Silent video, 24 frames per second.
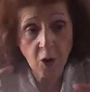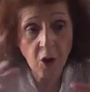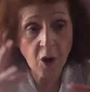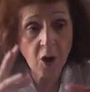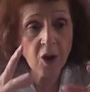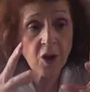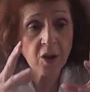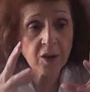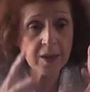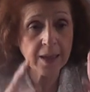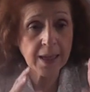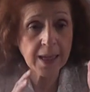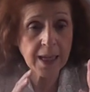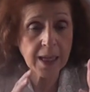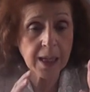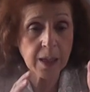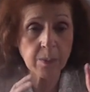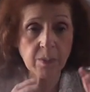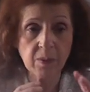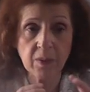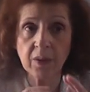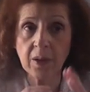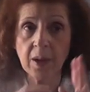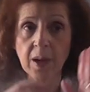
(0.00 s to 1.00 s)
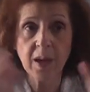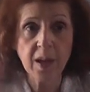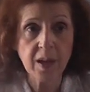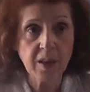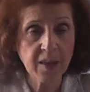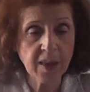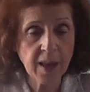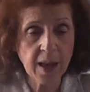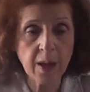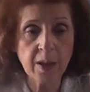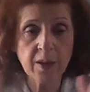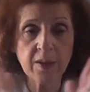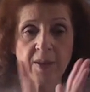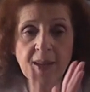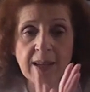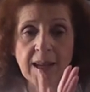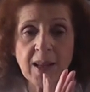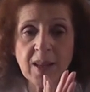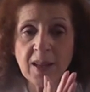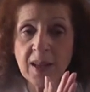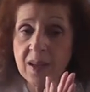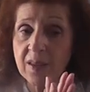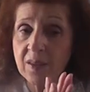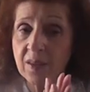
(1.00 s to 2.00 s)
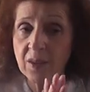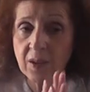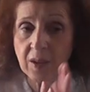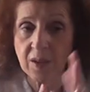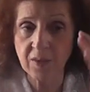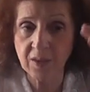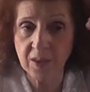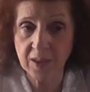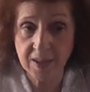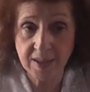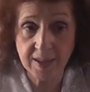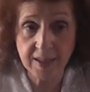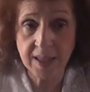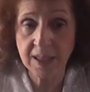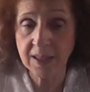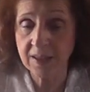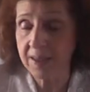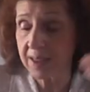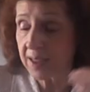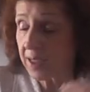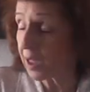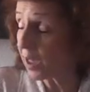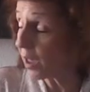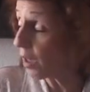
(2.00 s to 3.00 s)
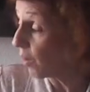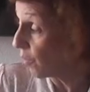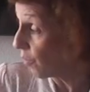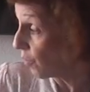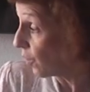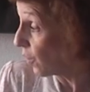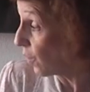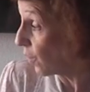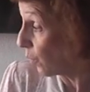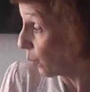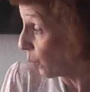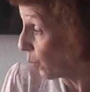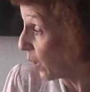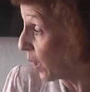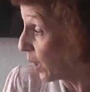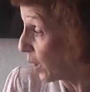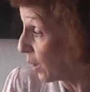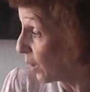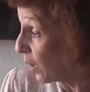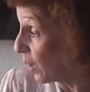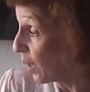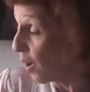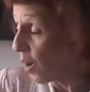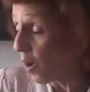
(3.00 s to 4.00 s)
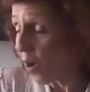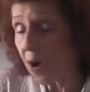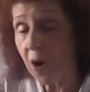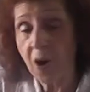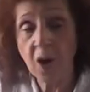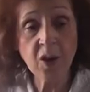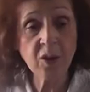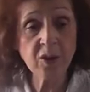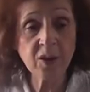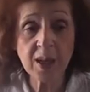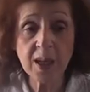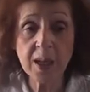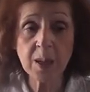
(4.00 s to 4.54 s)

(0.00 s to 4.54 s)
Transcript: All names that tell us of the deity of this one. All